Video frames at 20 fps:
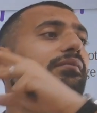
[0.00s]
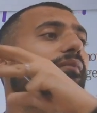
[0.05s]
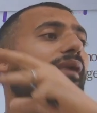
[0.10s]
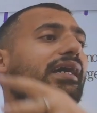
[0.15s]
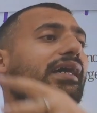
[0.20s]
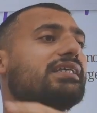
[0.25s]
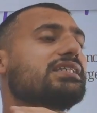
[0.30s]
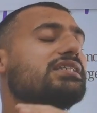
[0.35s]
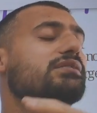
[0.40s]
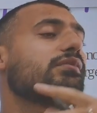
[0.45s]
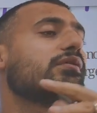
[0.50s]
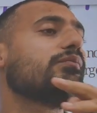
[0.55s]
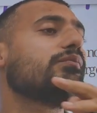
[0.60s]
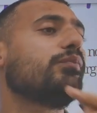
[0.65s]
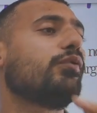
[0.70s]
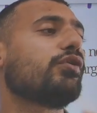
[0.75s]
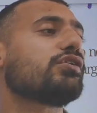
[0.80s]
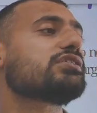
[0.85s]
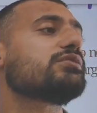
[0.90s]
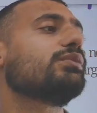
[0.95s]
maximum
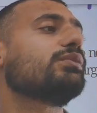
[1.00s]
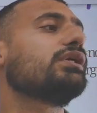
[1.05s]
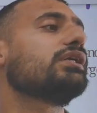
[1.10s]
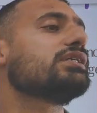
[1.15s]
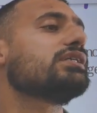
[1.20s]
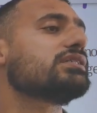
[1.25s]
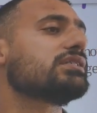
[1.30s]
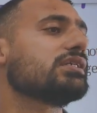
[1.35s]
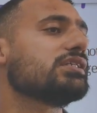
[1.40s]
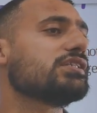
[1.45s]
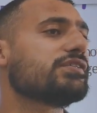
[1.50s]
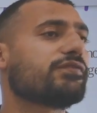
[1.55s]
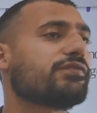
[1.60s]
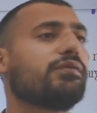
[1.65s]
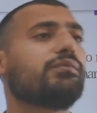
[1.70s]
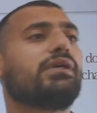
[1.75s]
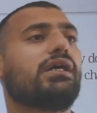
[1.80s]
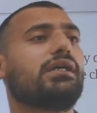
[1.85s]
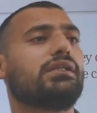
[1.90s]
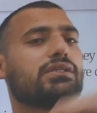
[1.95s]
possible distance from
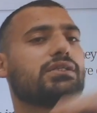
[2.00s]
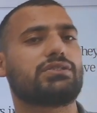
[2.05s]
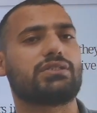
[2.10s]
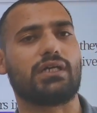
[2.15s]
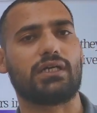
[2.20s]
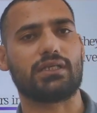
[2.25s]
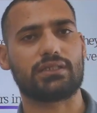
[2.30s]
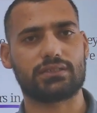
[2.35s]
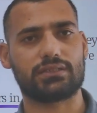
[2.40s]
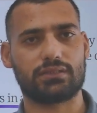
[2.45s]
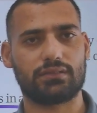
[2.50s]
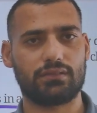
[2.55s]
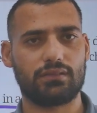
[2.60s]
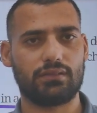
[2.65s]
the other charge.